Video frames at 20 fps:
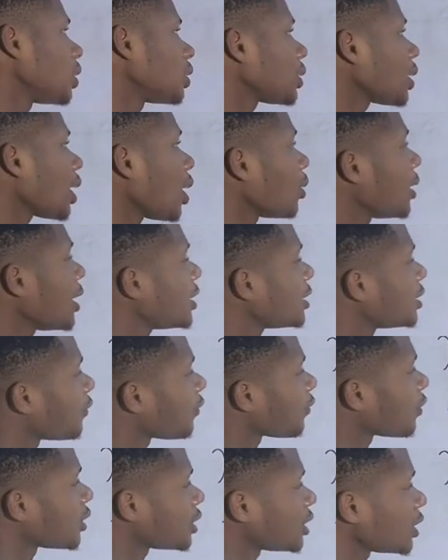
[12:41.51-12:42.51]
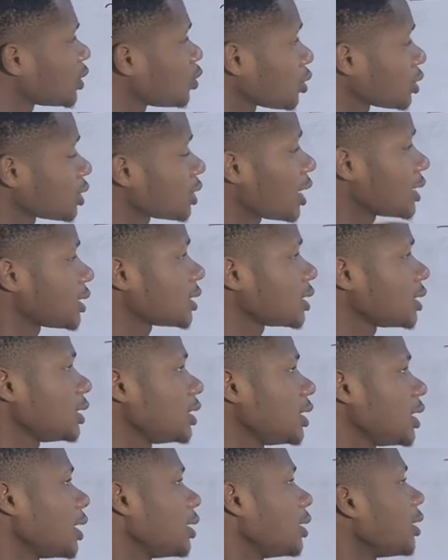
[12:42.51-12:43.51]
Now let's differentiate what they are saying
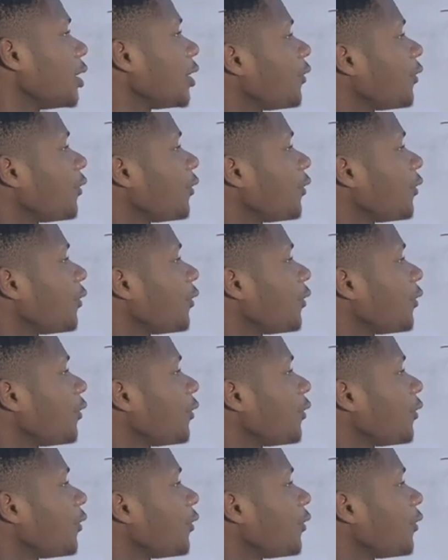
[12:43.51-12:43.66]
here.